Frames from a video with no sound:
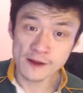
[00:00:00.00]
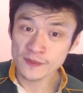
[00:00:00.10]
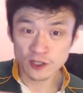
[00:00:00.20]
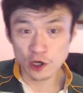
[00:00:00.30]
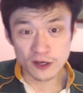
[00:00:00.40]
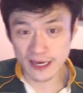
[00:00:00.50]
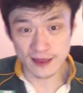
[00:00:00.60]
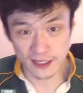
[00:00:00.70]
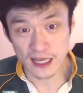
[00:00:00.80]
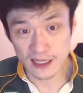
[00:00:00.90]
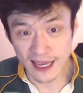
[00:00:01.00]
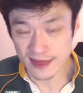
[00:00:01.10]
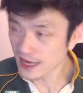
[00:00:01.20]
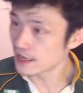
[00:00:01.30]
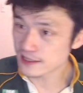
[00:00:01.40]
So get
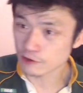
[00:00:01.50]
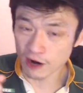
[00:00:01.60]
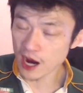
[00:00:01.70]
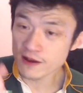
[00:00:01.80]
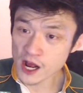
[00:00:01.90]
this right.